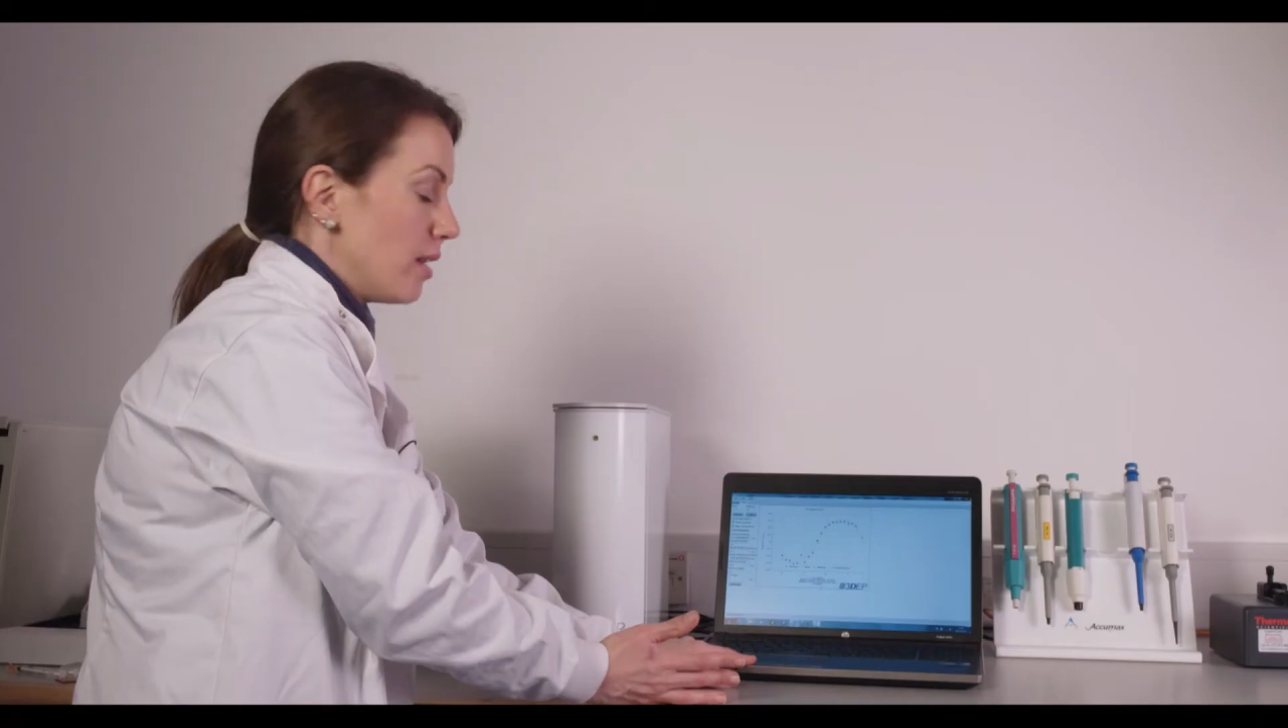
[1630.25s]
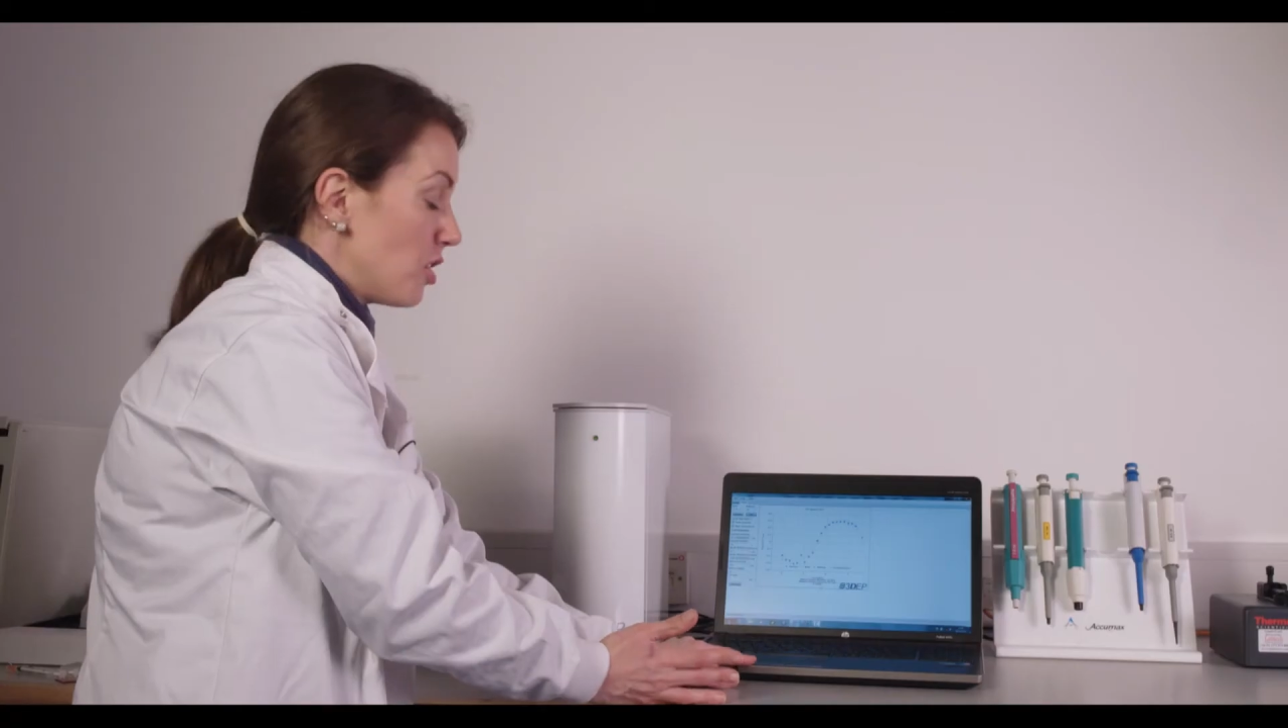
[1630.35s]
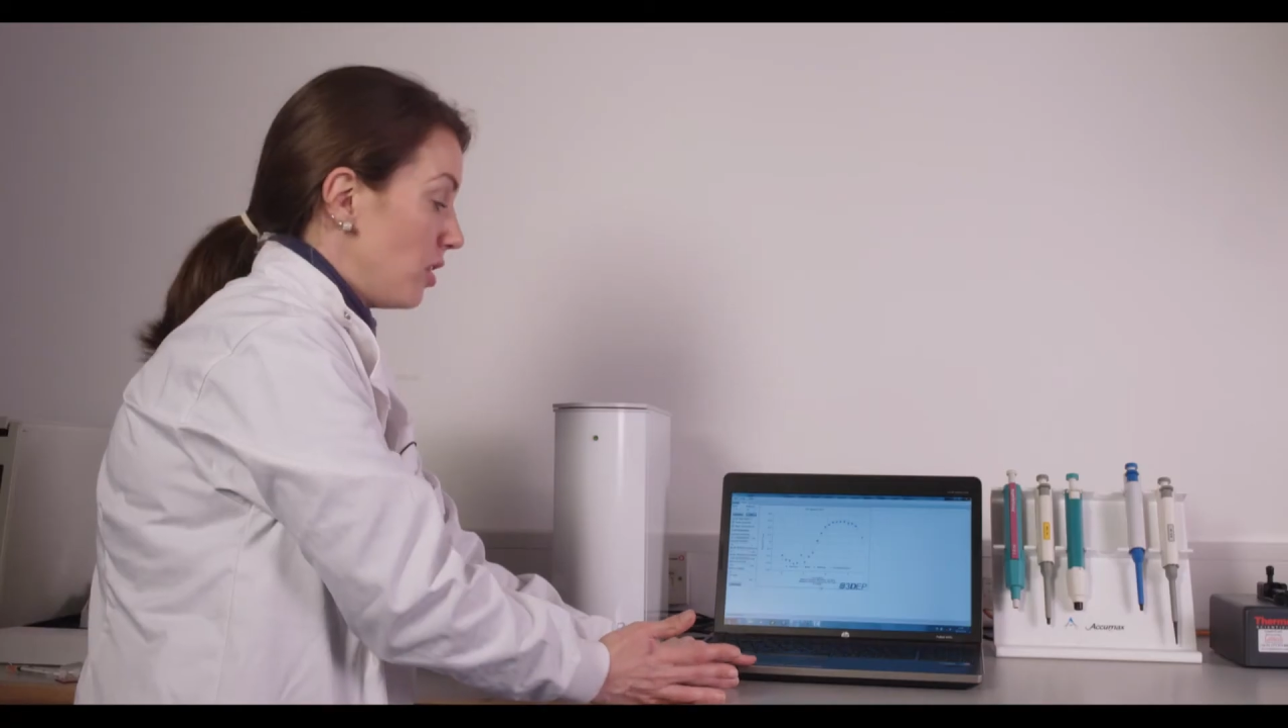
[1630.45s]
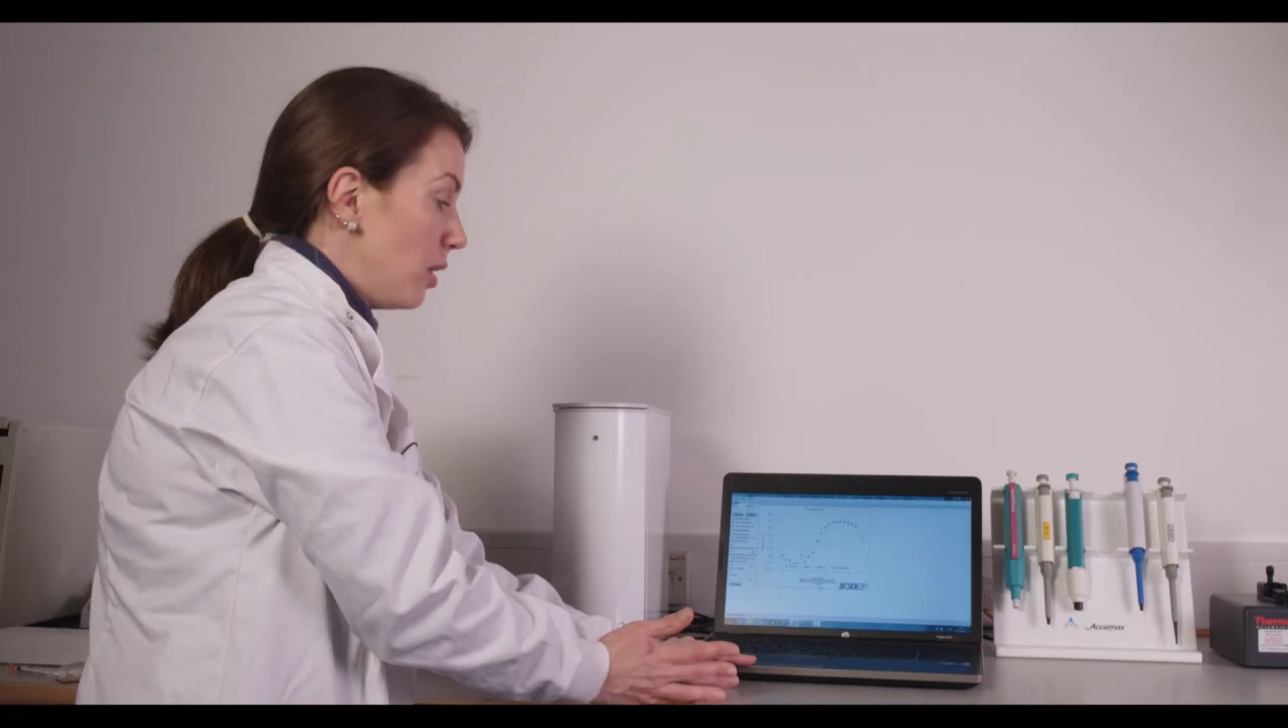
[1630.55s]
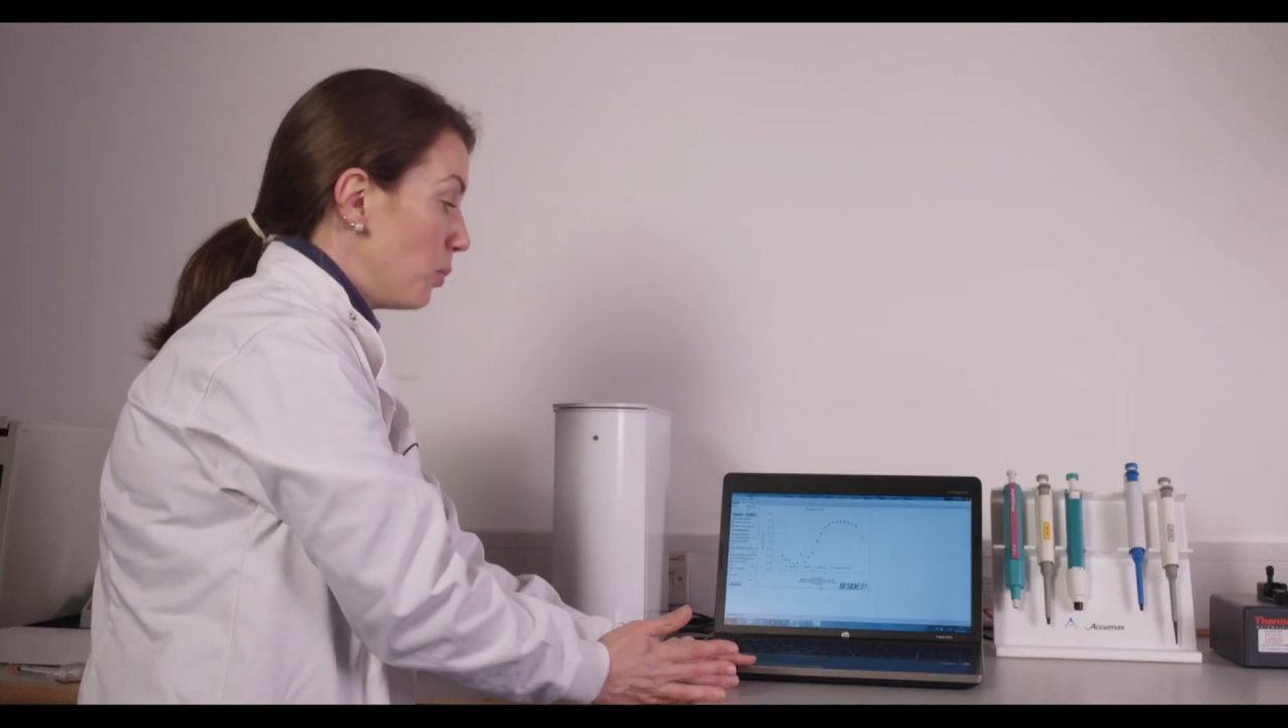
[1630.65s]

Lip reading: actually